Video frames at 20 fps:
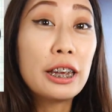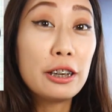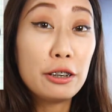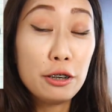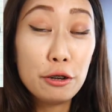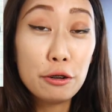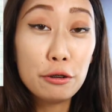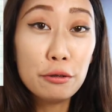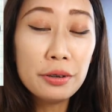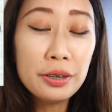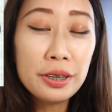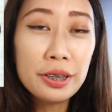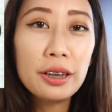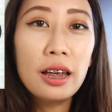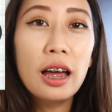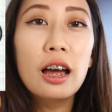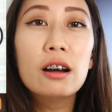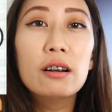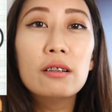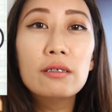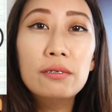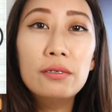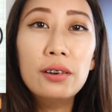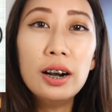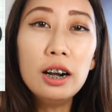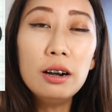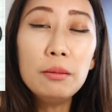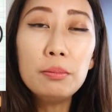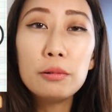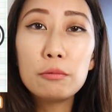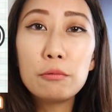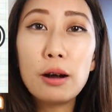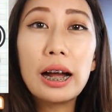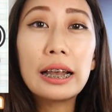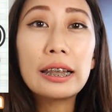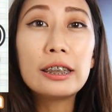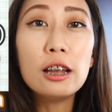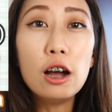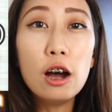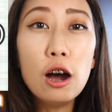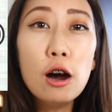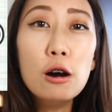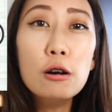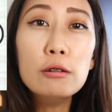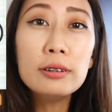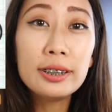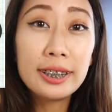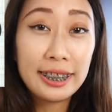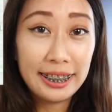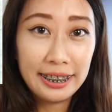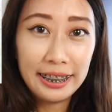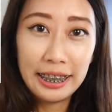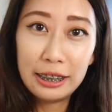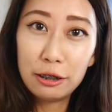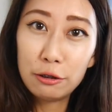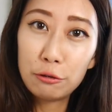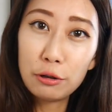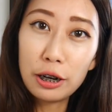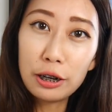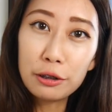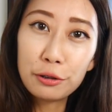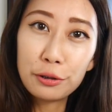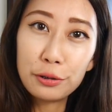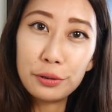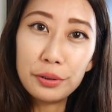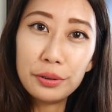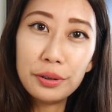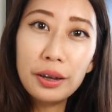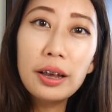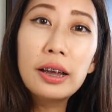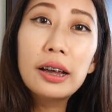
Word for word: can use verb 1 or sentence structure.